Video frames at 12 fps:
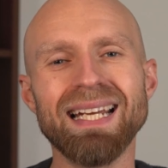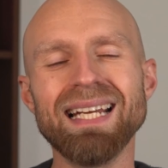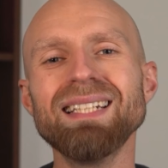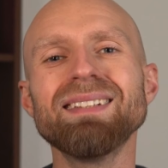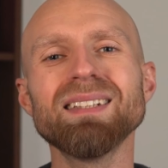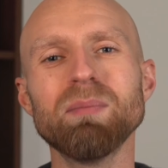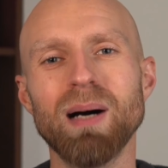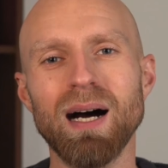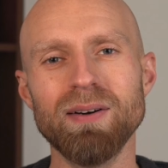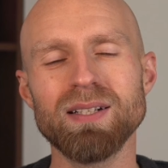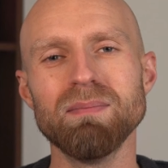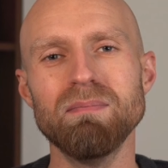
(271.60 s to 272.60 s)
It is
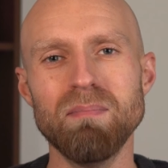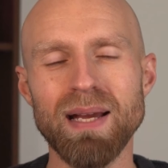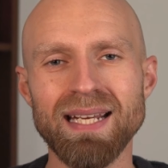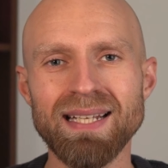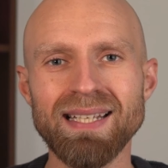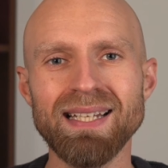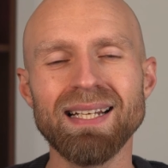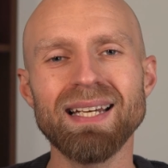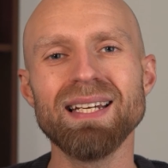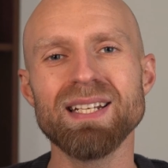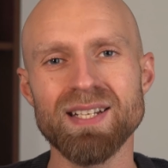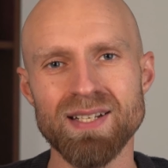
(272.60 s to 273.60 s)
about making
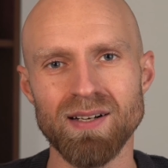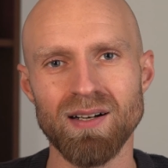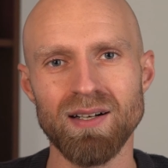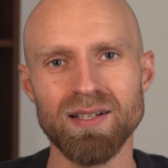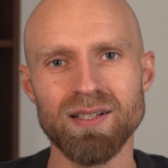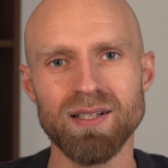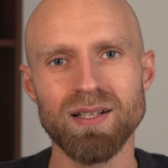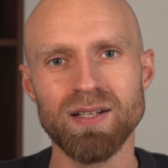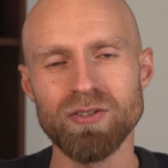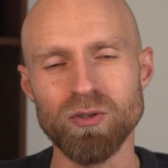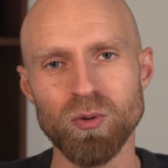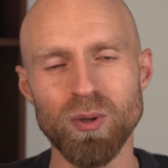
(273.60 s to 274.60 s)
a start
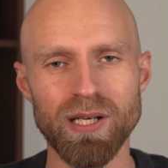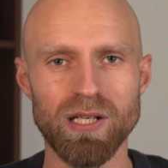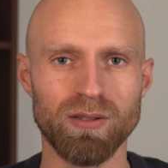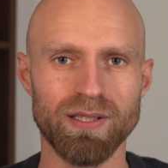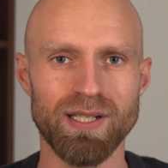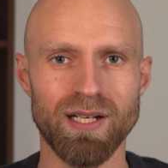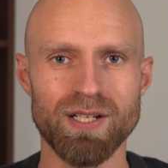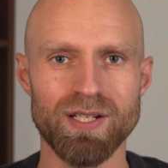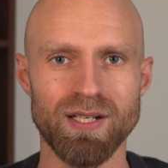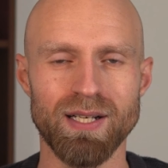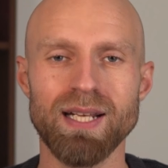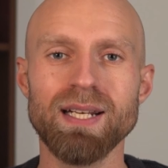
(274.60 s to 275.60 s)
to quit your
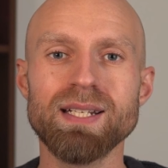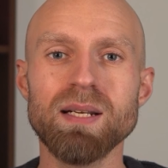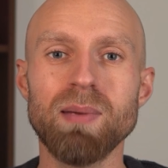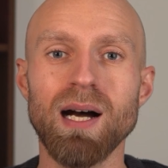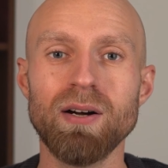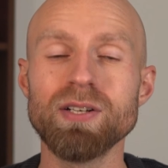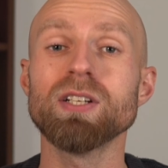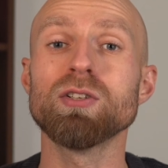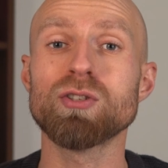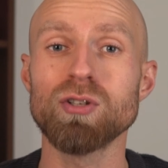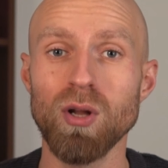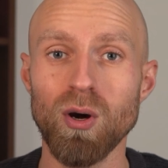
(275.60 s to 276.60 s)
addiction. It is about
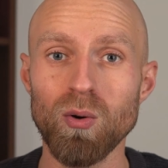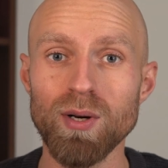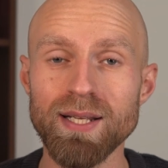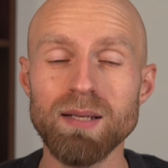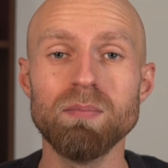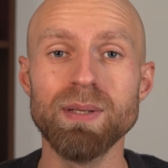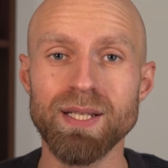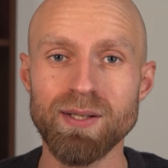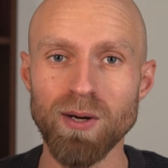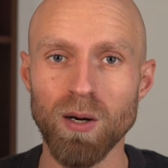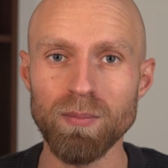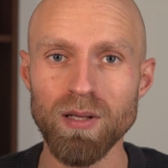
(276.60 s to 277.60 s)
slowly
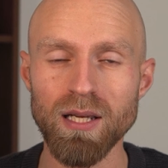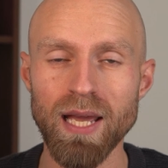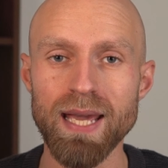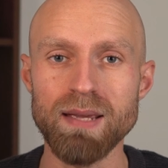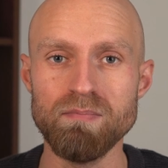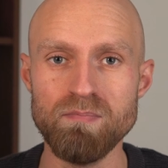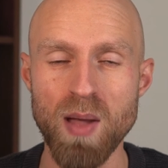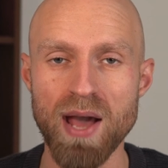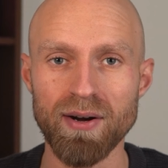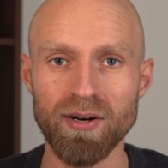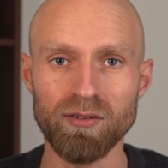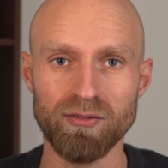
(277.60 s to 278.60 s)
becoming a
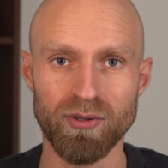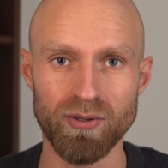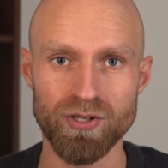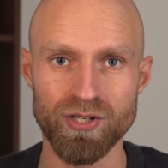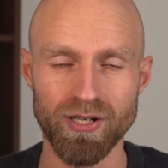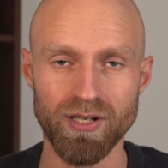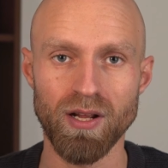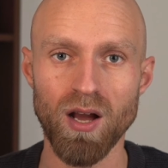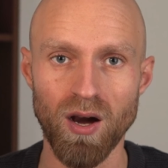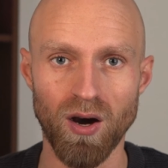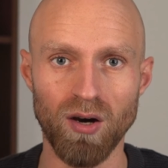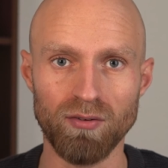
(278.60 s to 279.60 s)
better version
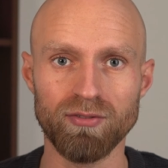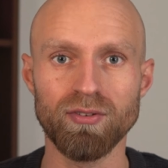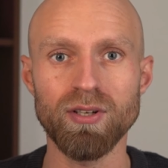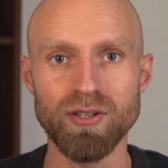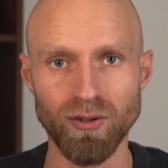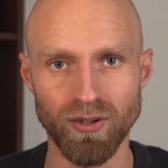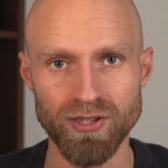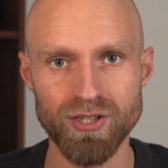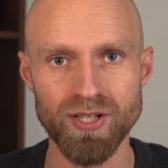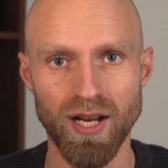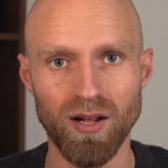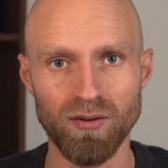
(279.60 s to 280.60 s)
of
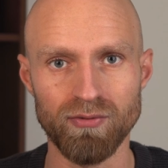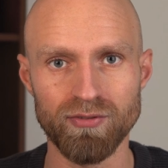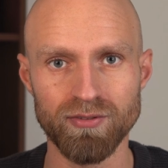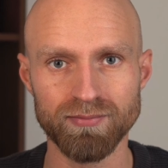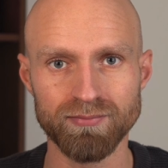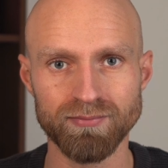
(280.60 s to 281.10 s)
yourself.